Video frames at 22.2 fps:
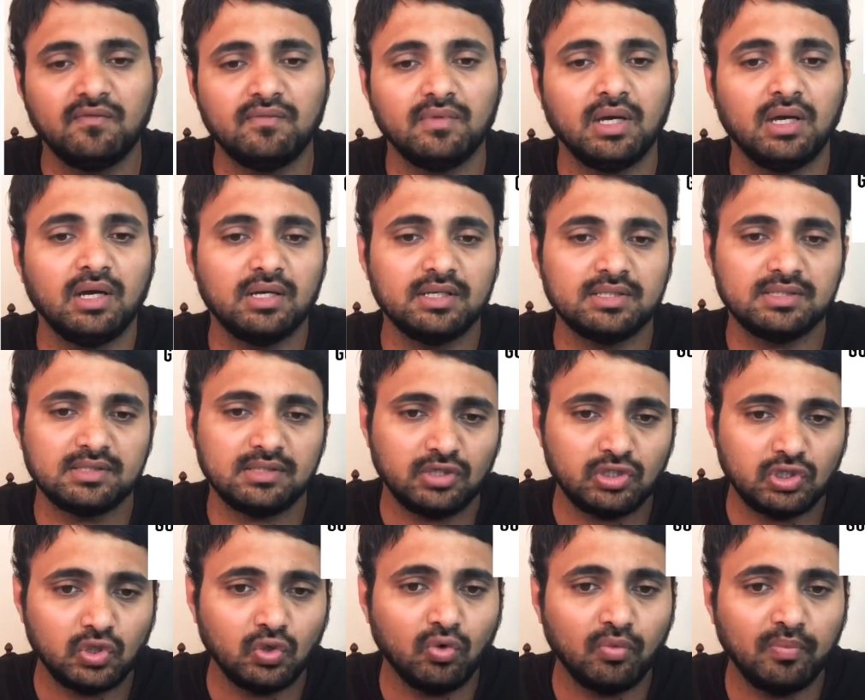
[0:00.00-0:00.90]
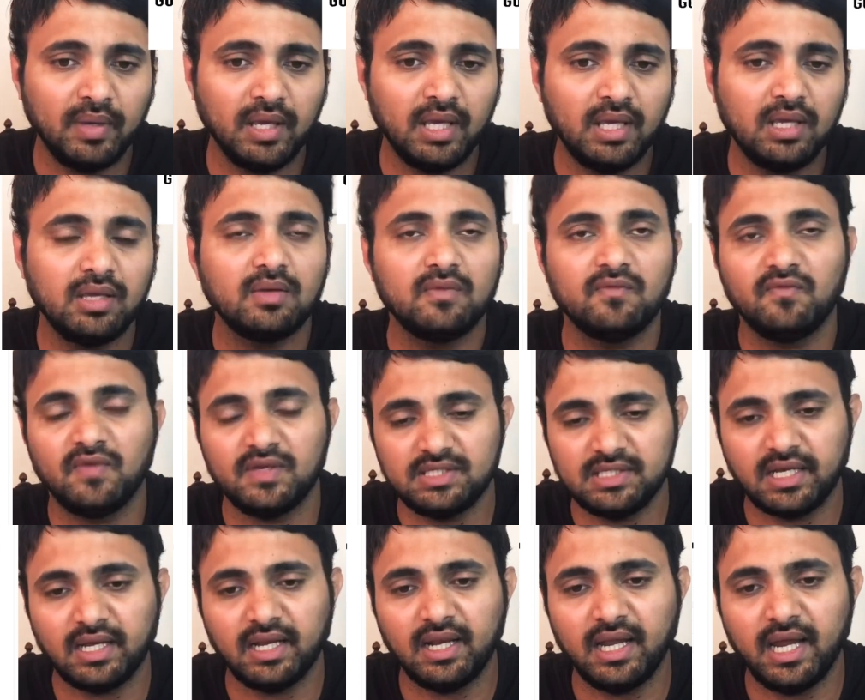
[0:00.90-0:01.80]
2B,
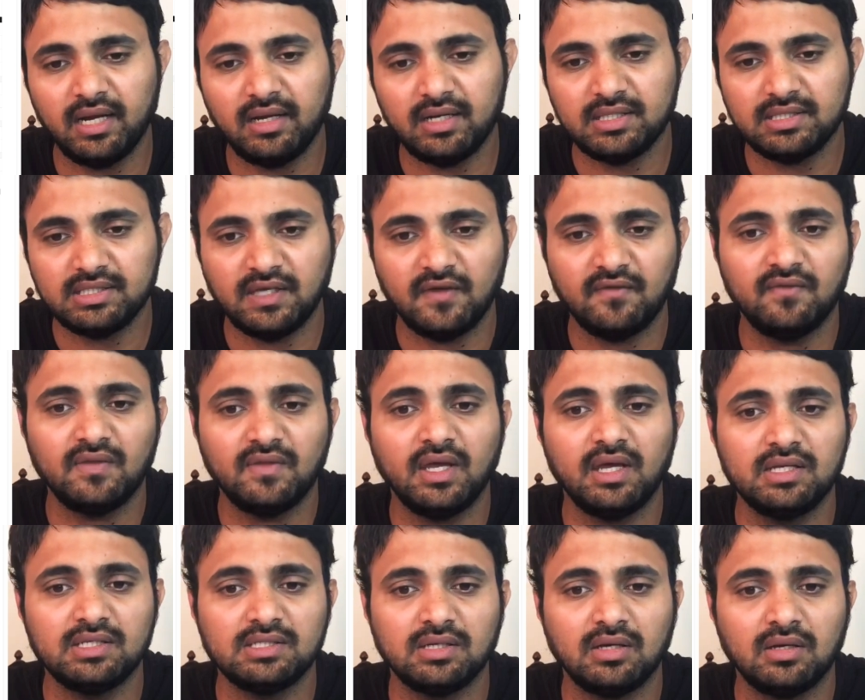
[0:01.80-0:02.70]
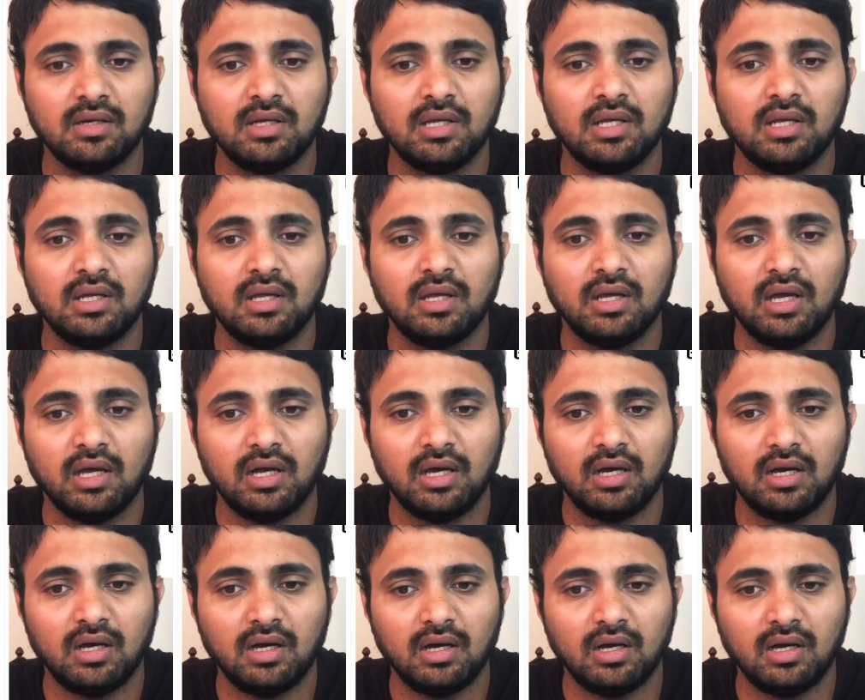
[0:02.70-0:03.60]
physical address. If there is a
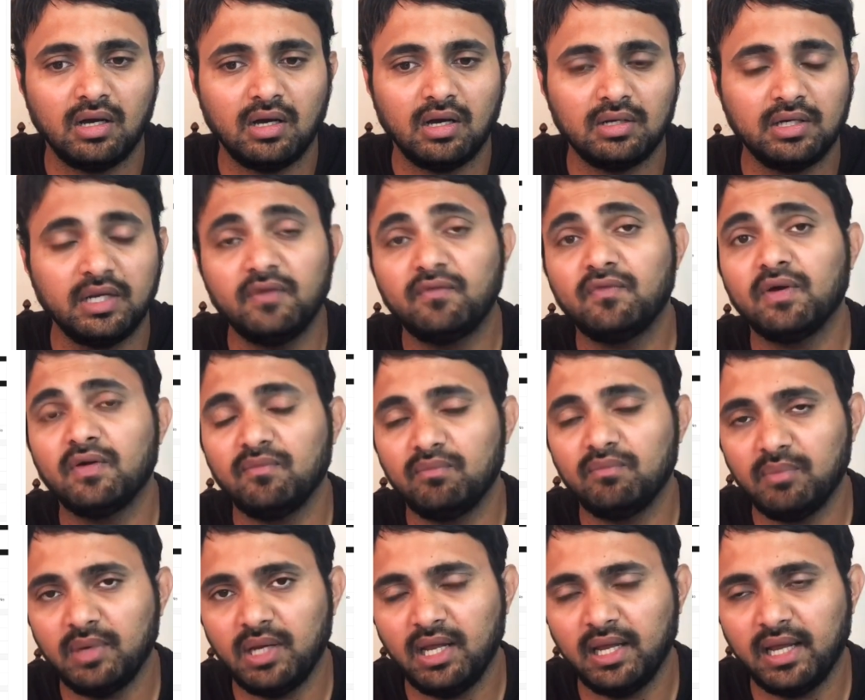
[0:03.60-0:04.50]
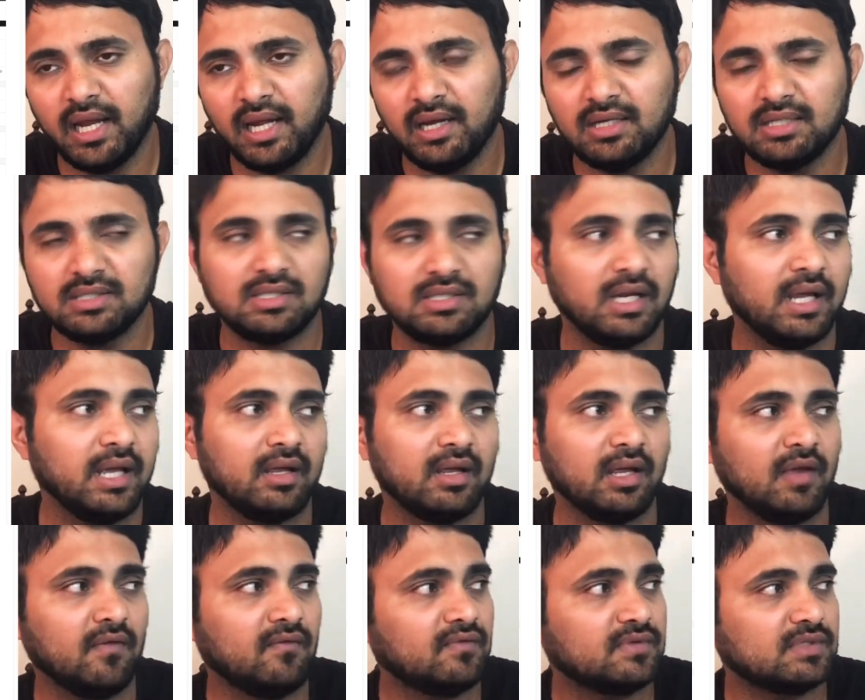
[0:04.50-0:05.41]
different mailing address,
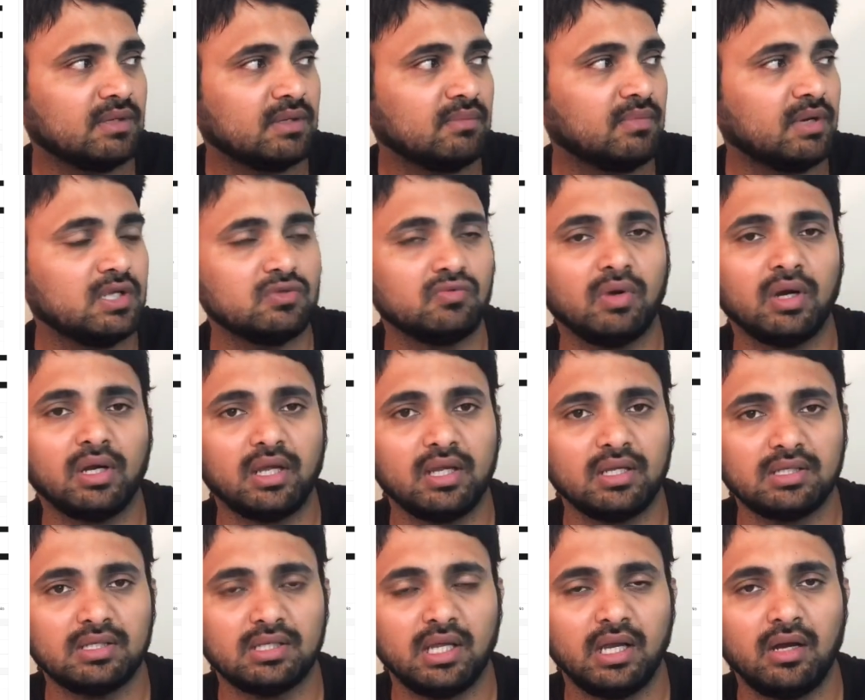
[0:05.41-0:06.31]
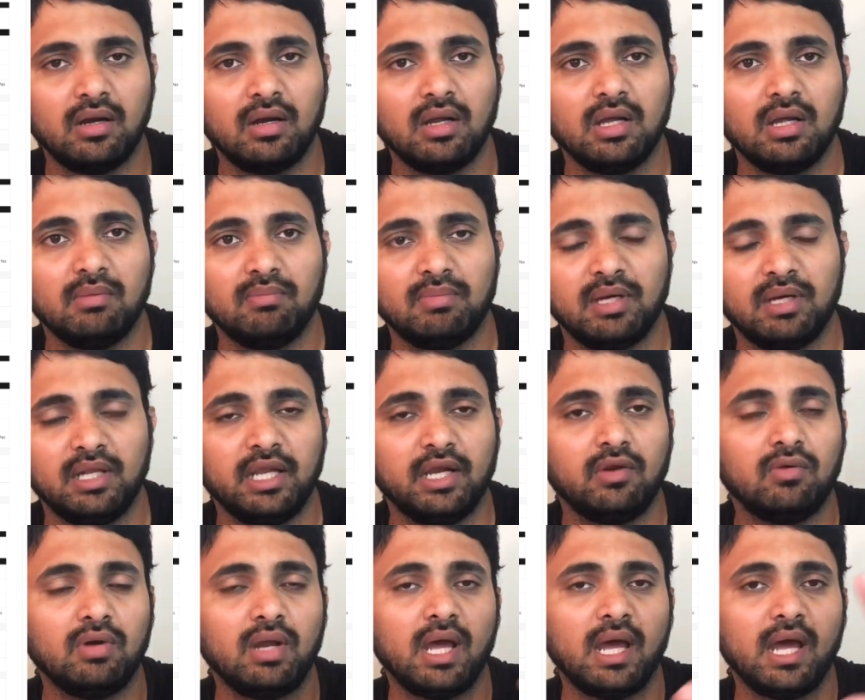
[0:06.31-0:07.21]
like if somebody is working there but they
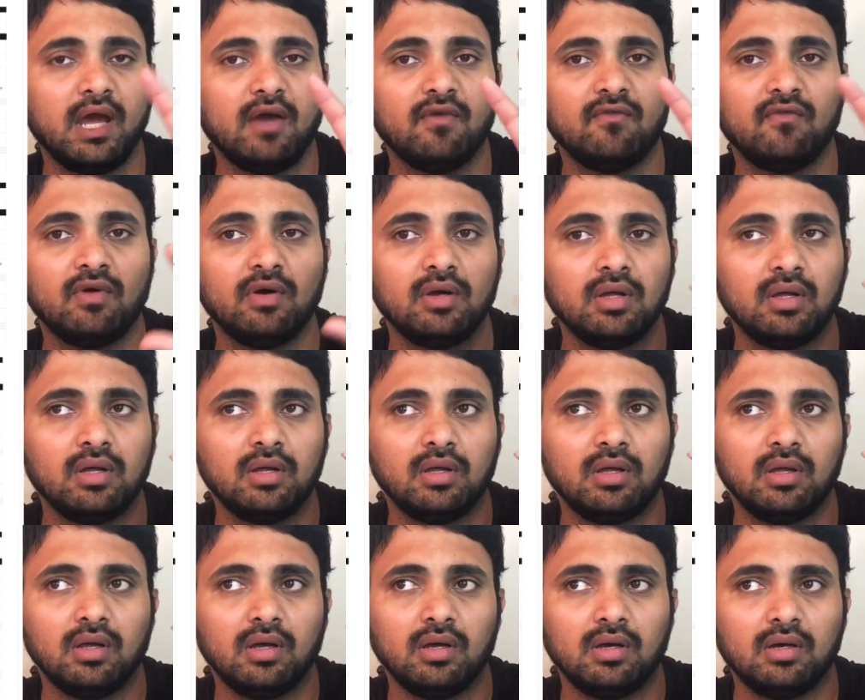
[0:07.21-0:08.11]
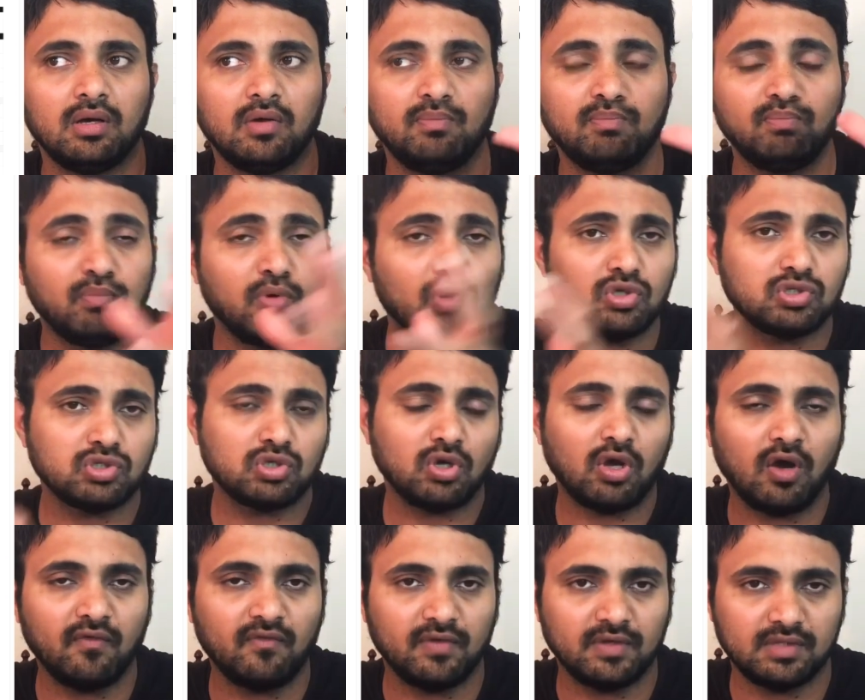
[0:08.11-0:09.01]
don't have a post
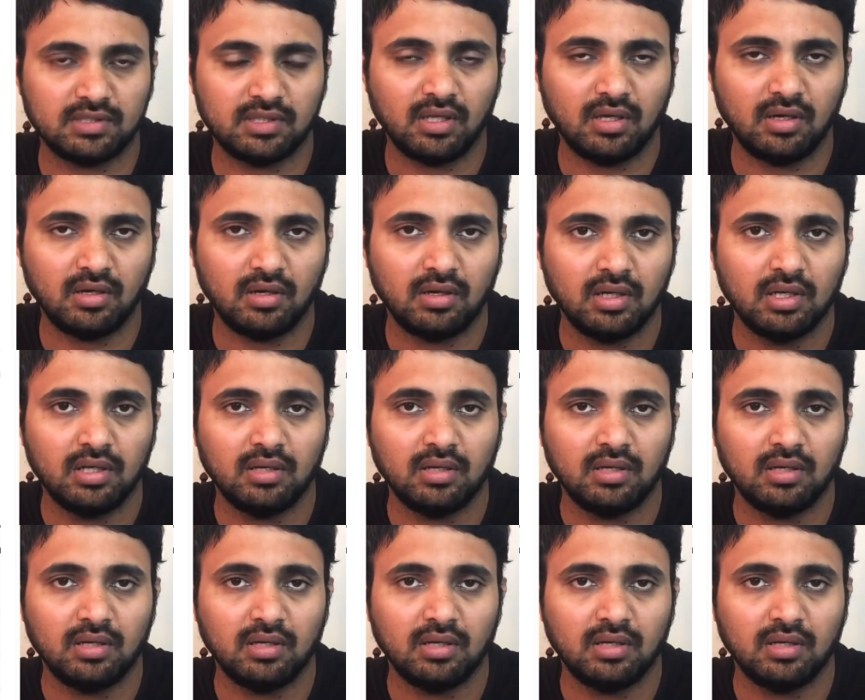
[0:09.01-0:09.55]
office there,